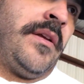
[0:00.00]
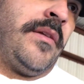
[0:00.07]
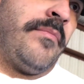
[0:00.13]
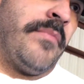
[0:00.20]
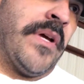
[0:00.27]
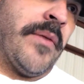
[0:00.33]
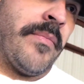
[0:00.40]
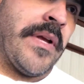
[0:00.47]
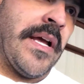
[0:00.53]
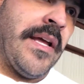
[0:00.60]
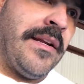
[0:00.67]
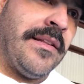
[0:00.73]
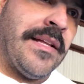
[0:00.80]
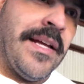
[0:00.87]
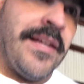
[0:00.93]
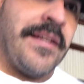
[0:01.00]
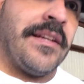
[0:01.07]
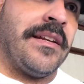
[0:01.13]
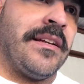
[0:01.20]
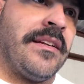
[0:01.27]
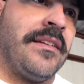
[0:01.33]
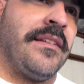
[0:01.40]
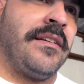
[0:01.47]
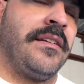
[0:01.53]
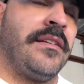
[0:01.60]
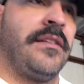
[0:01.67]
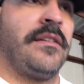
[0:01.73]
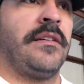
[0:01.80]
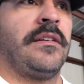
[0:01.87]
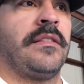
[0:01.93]
But I'm kind of liking it.
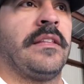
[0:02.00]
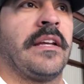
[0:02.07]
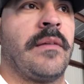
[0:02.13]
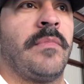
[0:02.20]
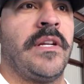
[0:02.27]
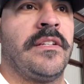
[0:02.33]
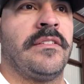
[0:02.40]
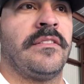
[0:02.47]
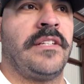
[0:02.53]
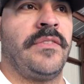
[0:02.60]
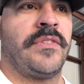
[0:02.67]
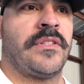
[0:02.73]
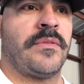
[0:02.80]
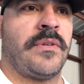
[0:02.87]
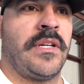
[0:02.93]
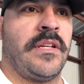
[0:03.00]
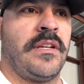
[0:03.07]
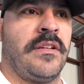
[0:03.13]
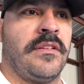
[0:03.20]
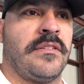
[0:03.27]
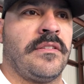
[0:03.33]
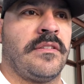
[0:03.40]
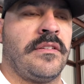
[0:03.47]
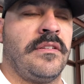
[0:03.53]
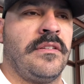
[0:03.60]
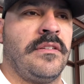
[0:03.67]
I think I might just leave it the way it is.